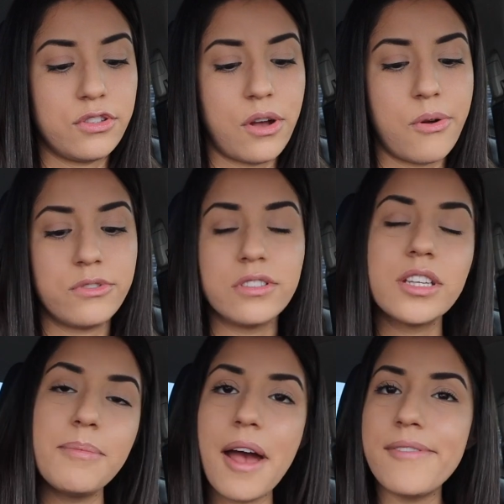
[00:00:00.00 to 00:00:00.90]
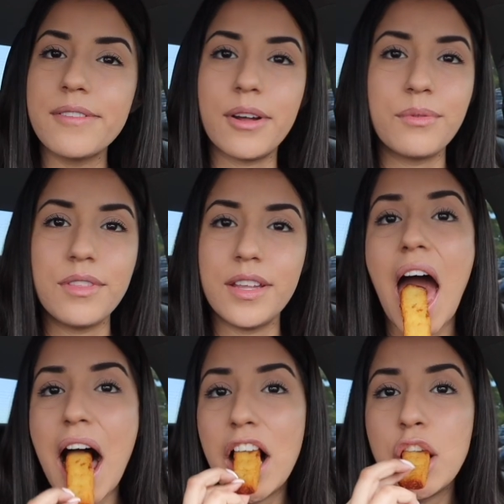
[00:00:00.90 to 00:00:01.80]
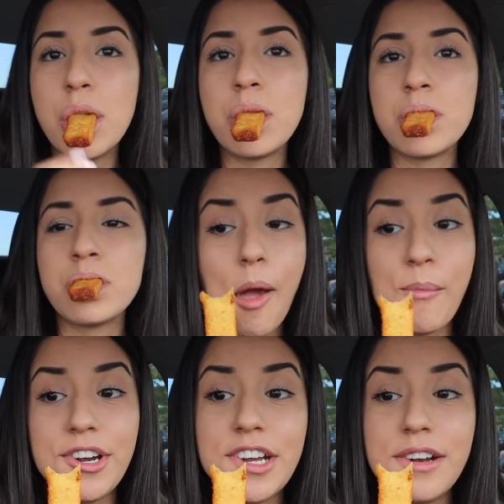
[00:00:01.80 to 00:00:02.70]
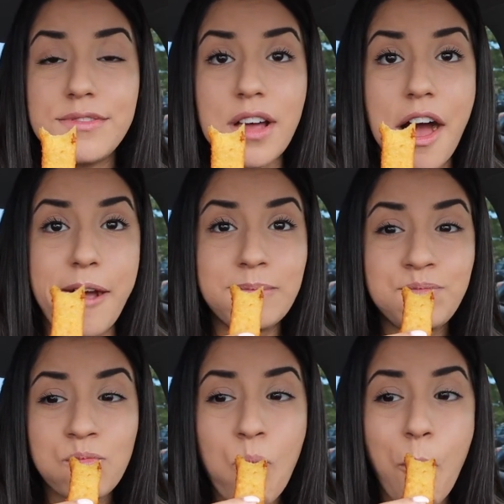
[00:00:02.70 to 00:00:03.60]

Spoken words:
so just keep having fun with it. I'm running out of time.